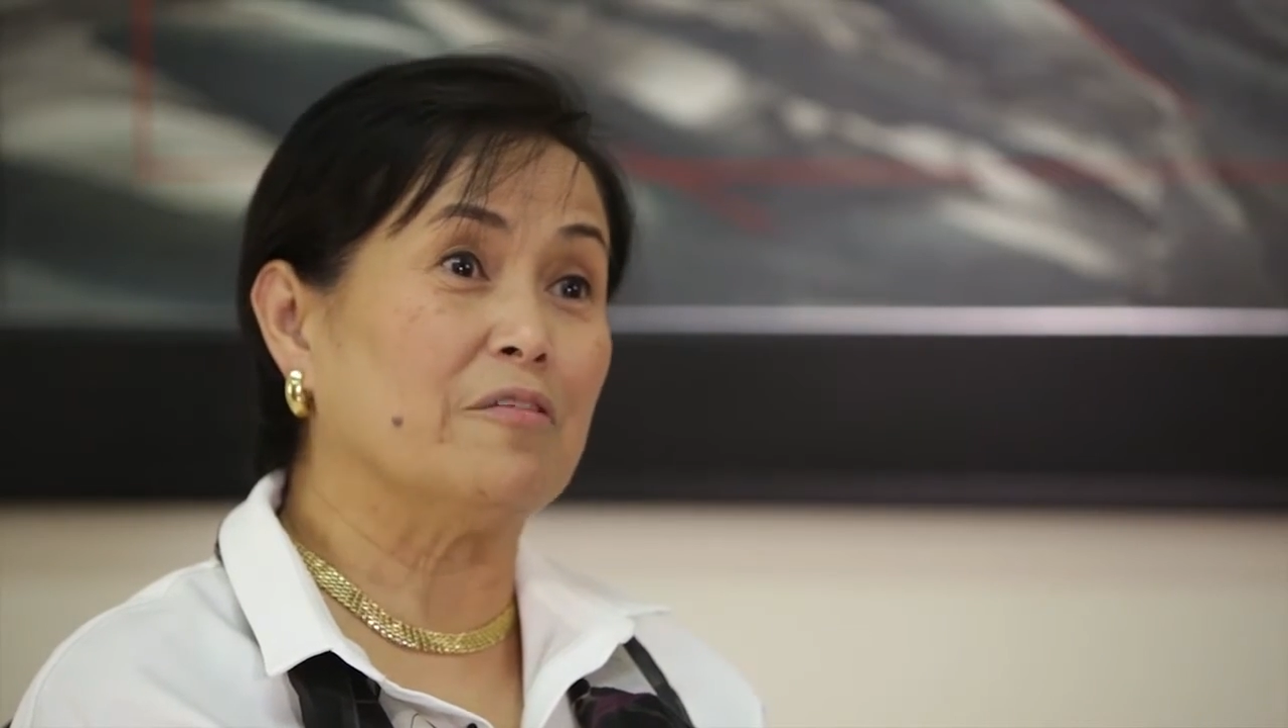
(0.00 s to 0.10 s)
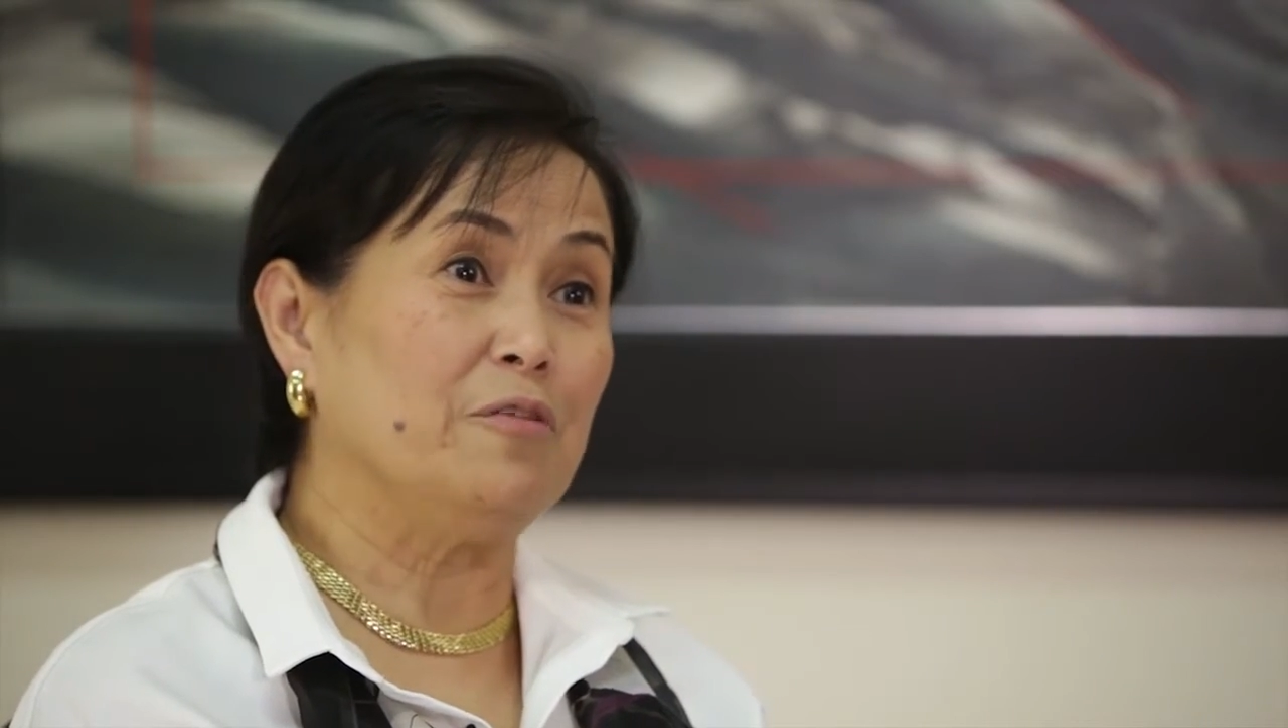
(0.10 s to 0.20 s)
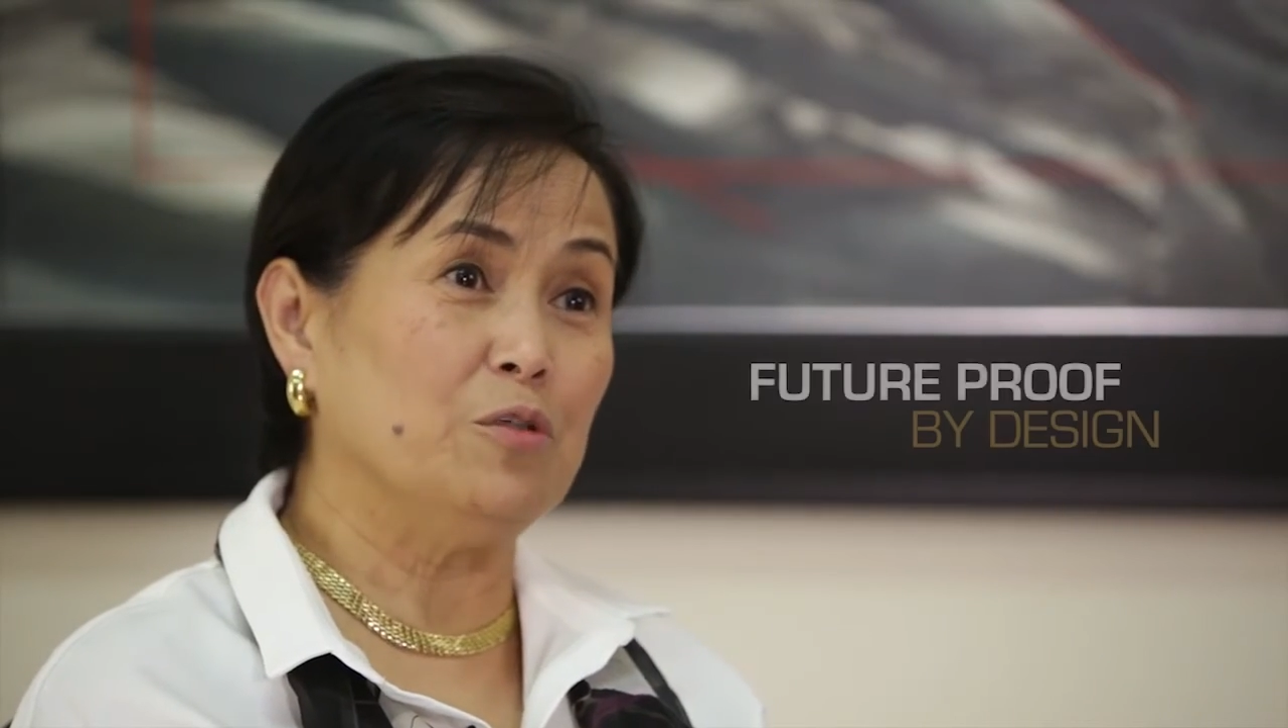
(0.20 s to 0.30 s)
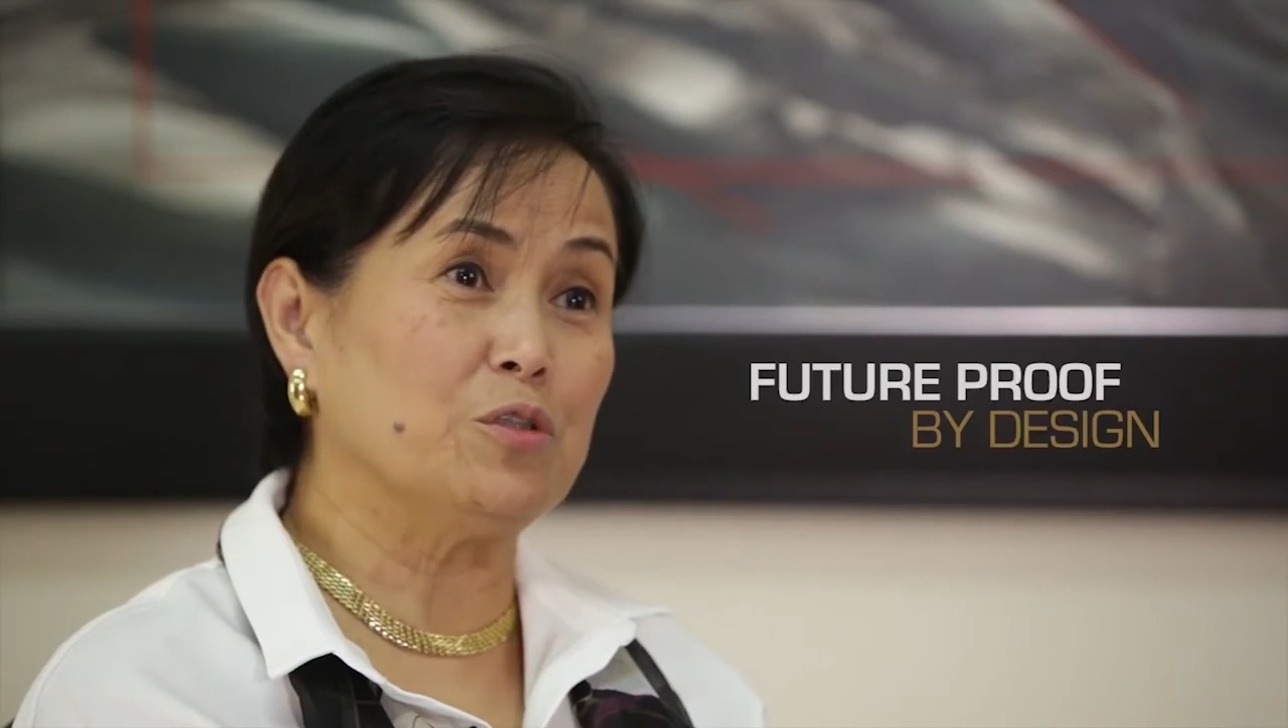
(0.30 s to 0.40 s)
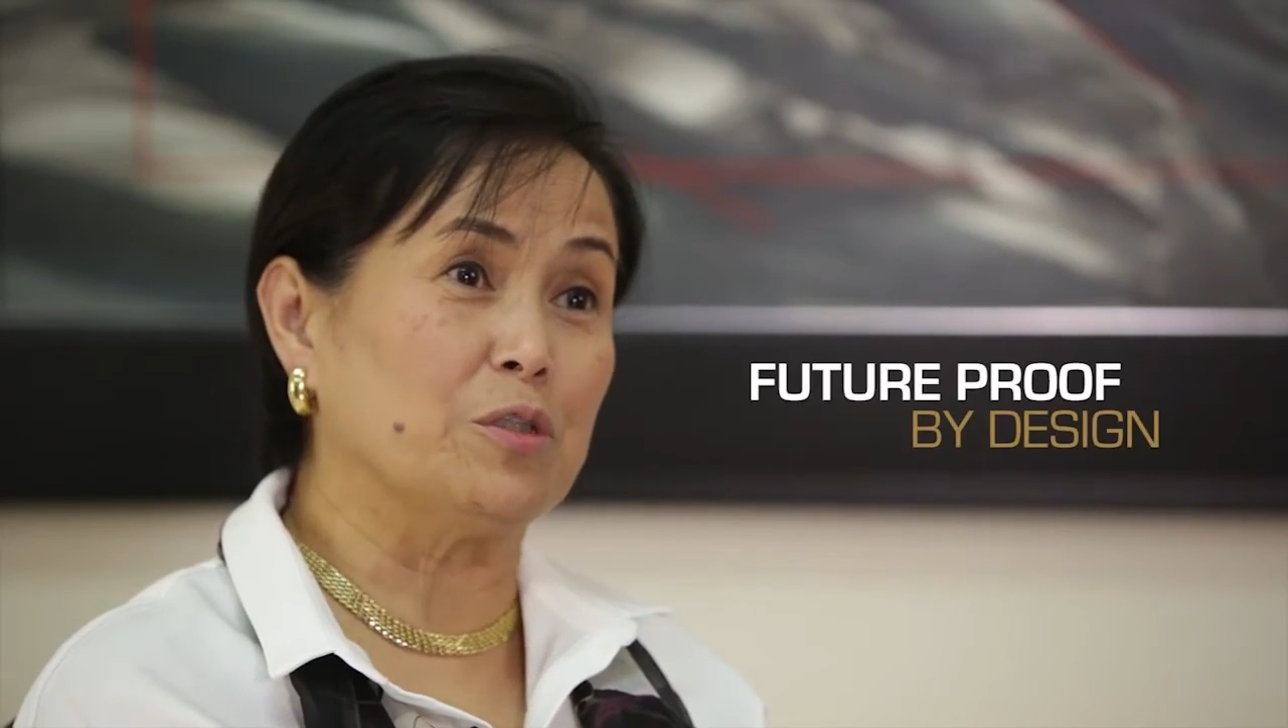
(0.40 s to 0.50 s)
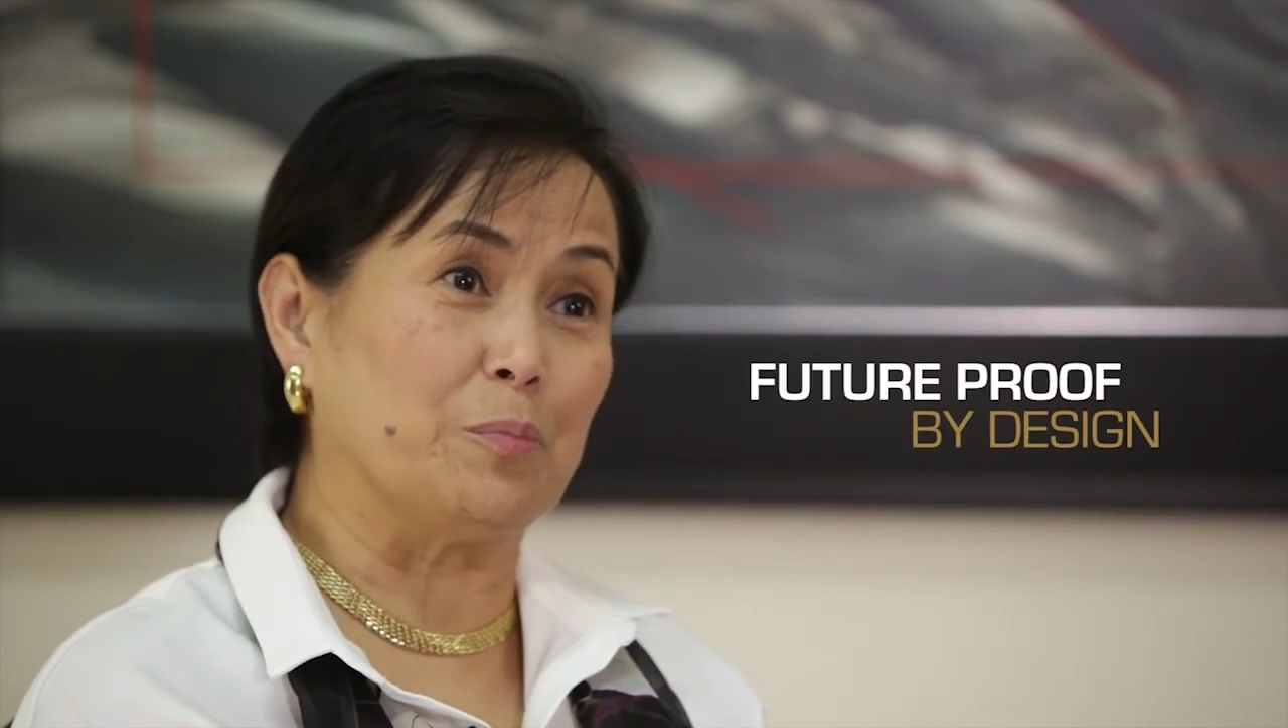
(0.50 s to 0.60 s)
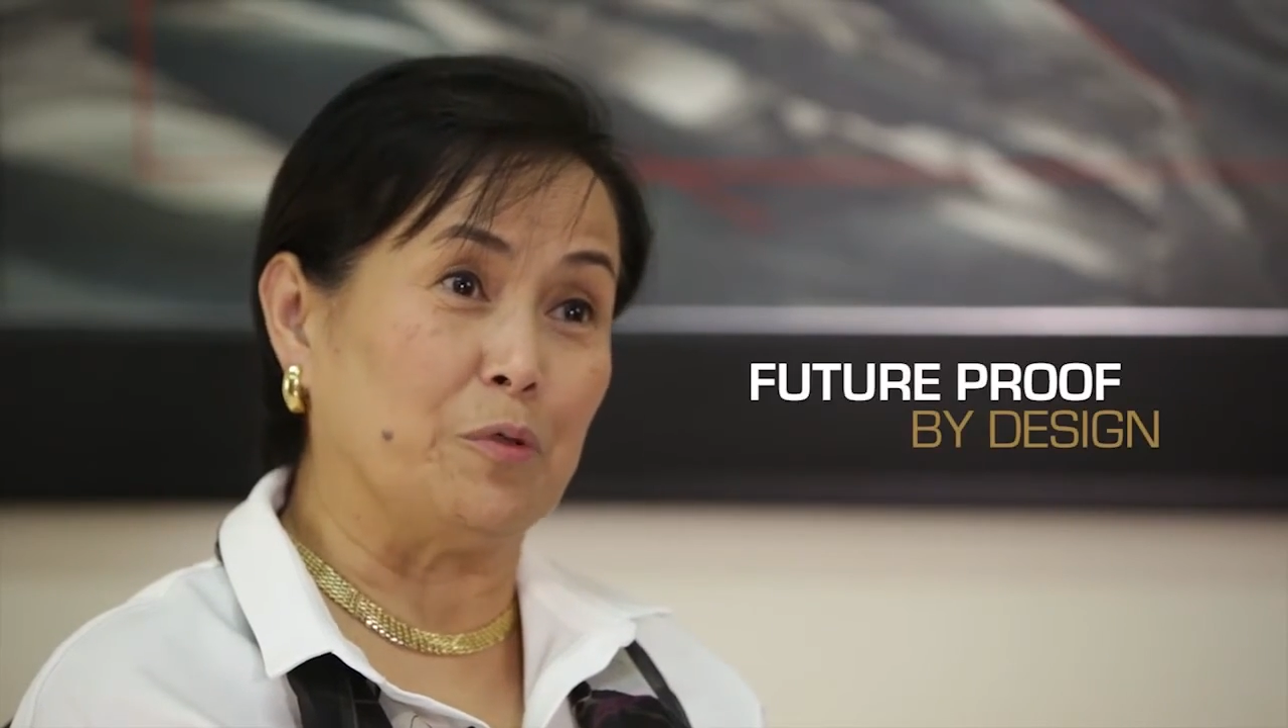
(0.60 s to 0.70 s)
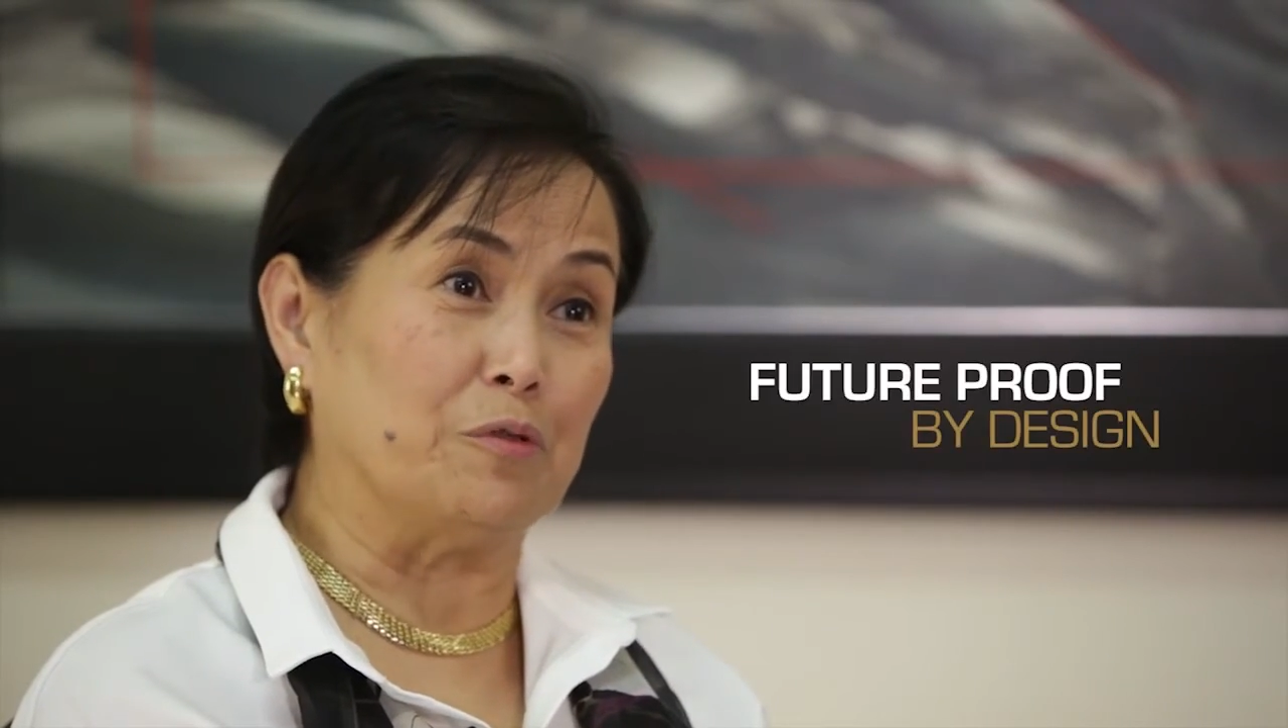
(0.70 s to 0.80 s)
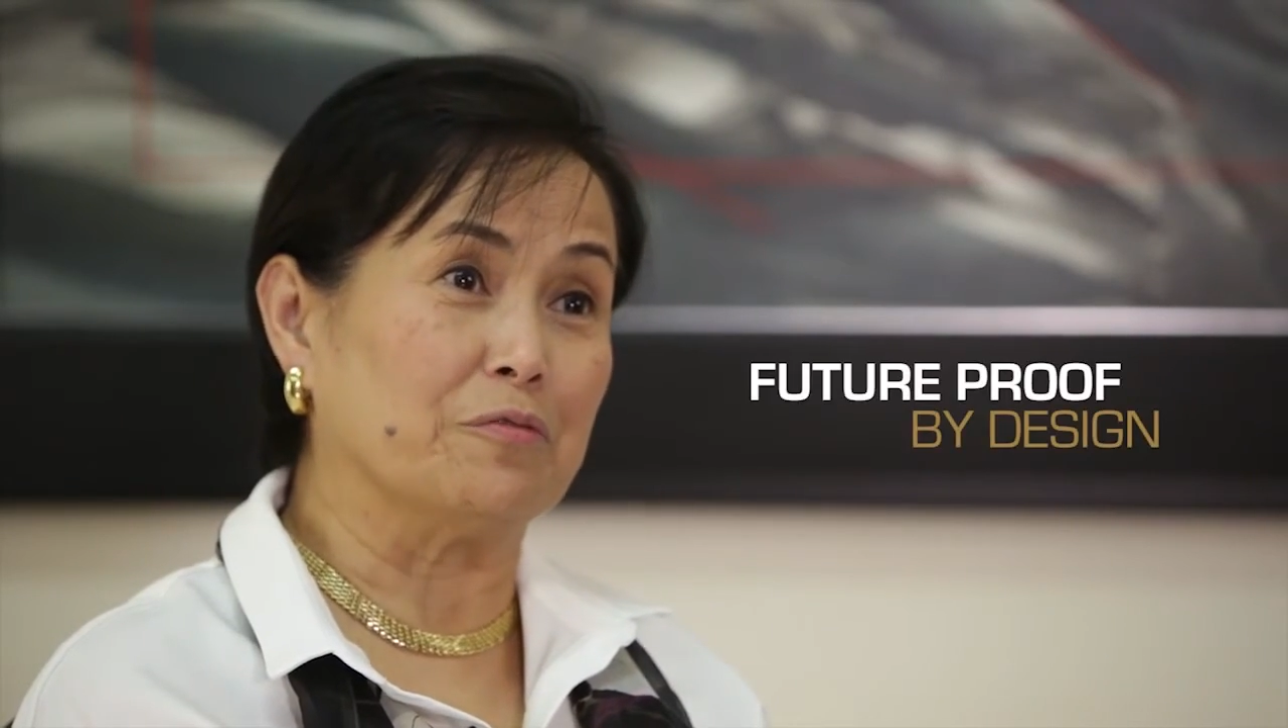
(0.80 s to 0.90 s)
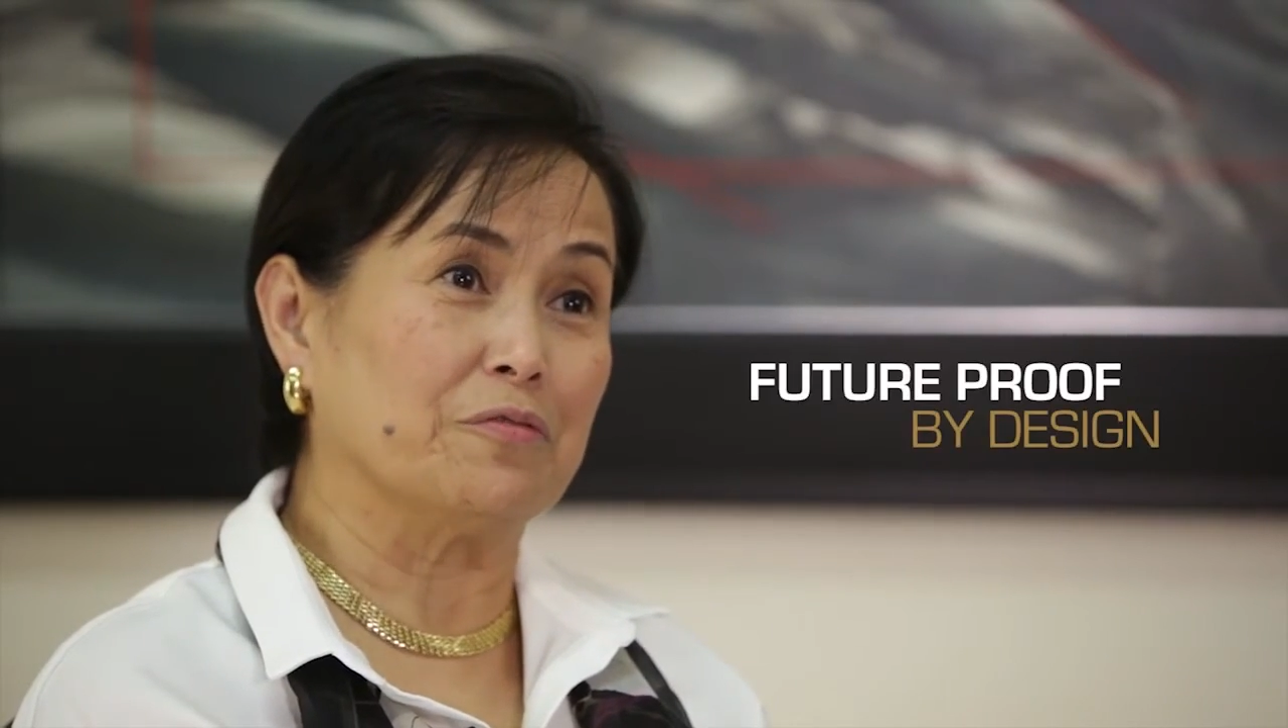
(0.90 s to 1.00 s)
are
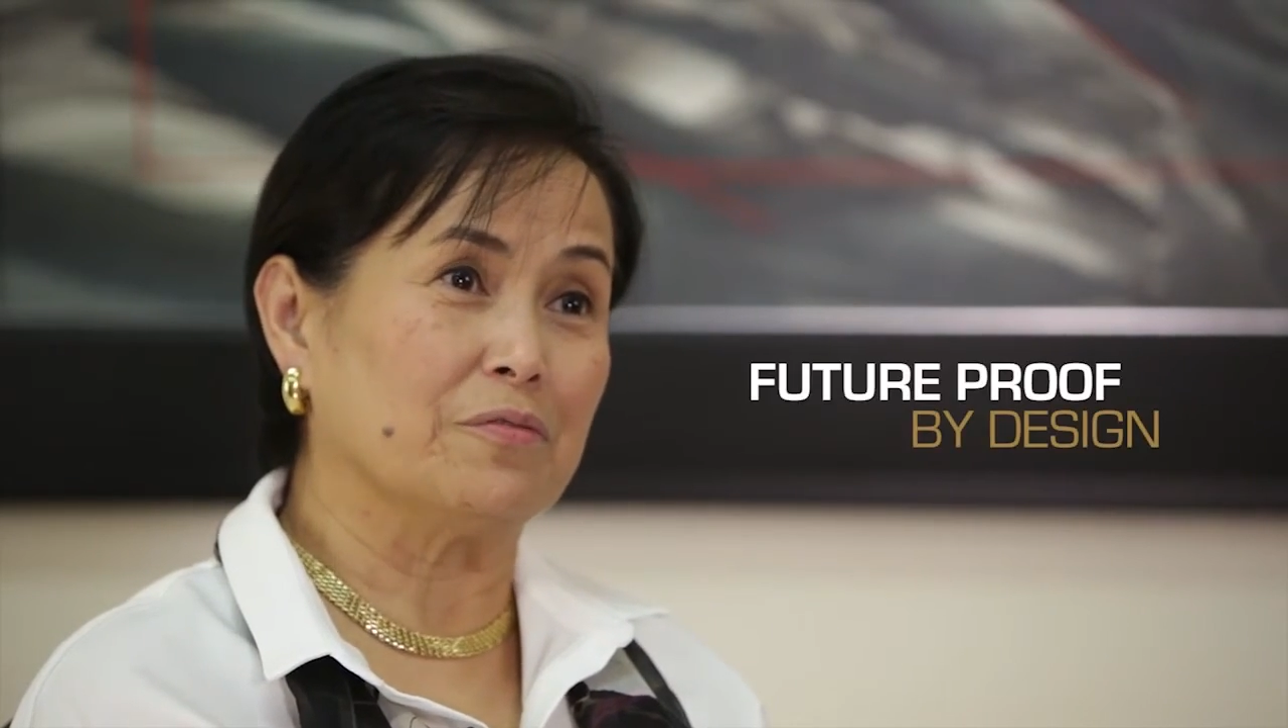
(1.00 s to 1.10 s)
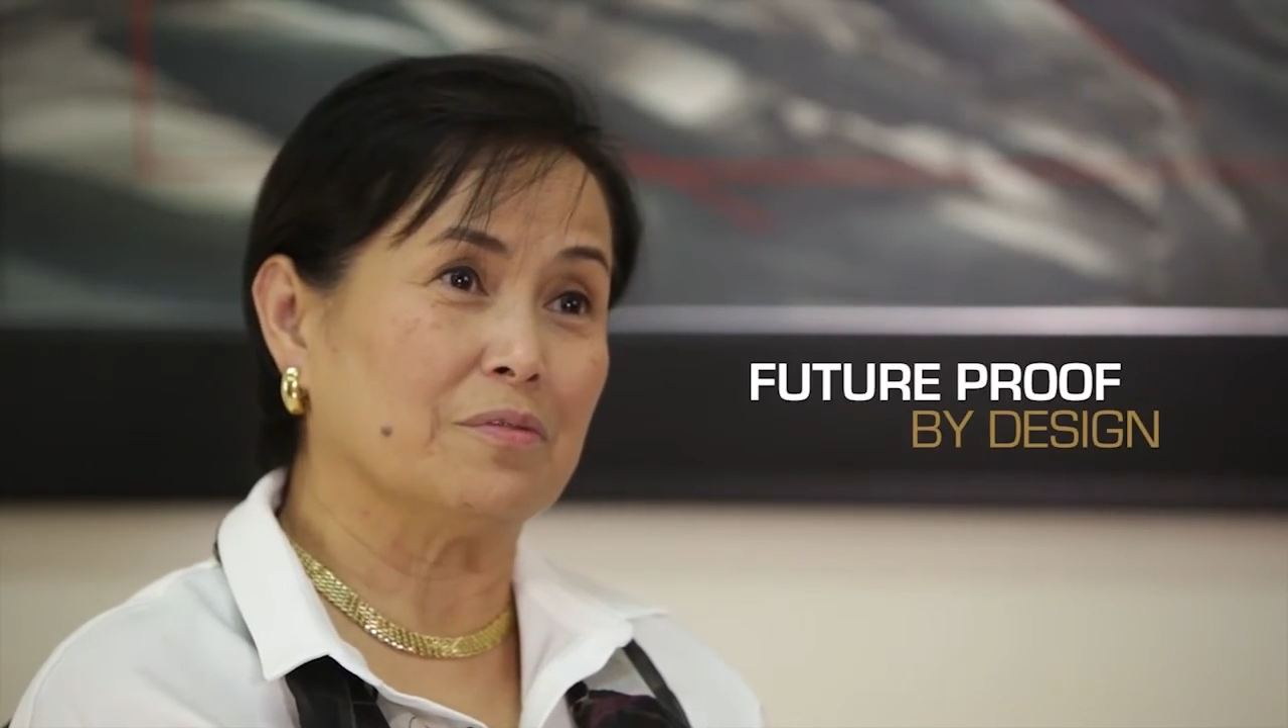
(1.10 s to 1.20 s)
future-proof.